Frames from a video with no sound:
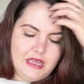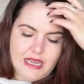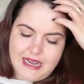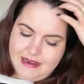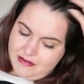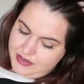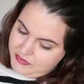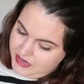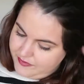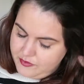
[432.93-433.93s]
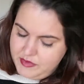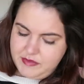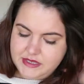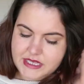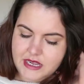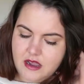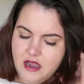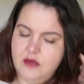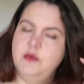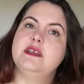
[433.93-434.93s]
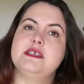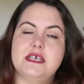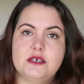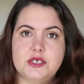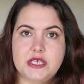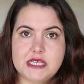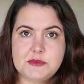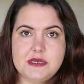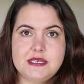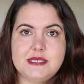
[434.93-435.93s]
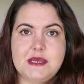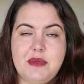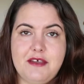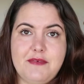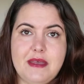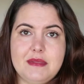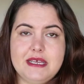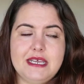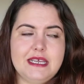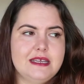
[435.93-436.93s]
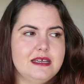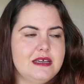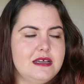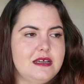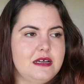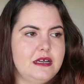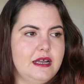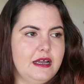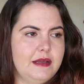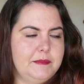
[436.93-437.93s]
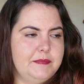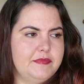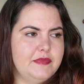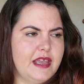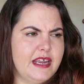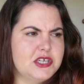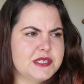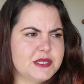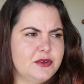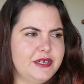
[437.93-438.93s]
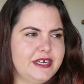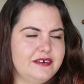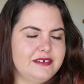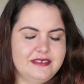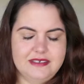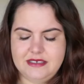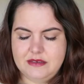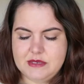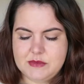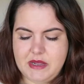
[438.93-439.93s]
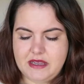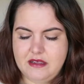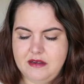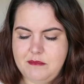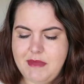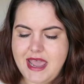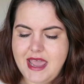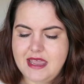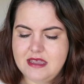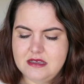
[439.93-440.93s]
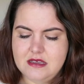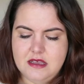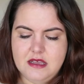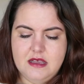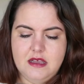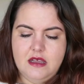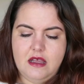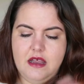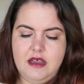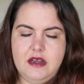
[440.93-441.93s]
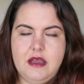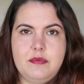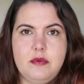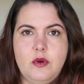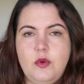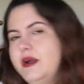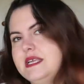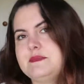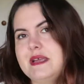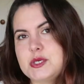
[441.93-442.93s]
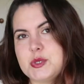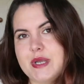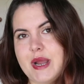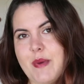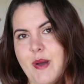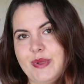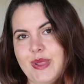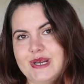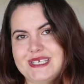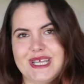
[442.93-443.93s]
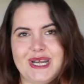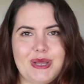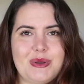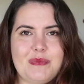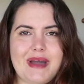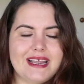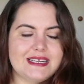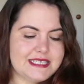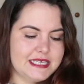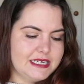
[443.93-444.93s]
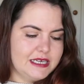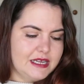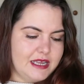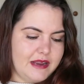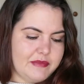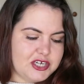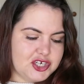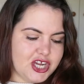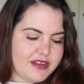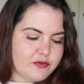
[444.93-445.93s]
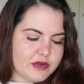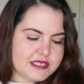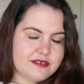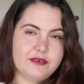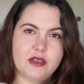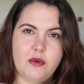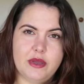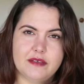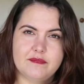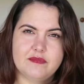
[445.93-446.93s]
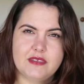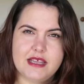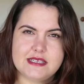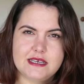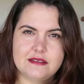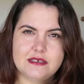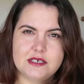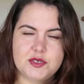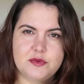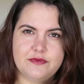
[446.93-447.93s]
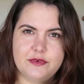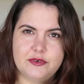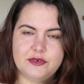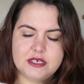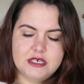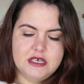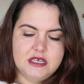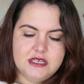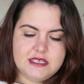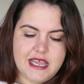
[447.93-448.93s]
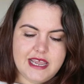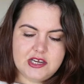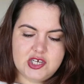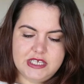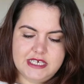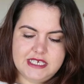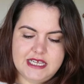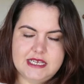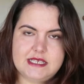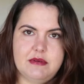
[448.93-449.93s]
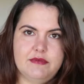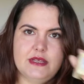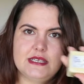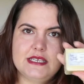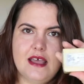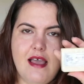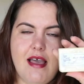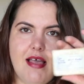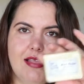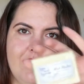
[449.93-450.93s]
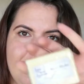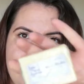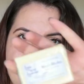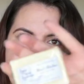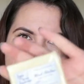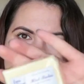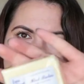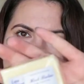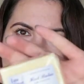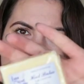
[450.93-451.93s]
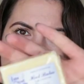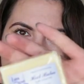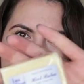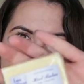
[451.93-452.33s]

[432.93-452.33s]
You might have remembered that I went down to Gisborne to see my family ages ago now. It was back in May, and I always make sure that I pop along to the local markets there, and my chief reason for going has nothing to do with food. It's actually to get some of this Lake Road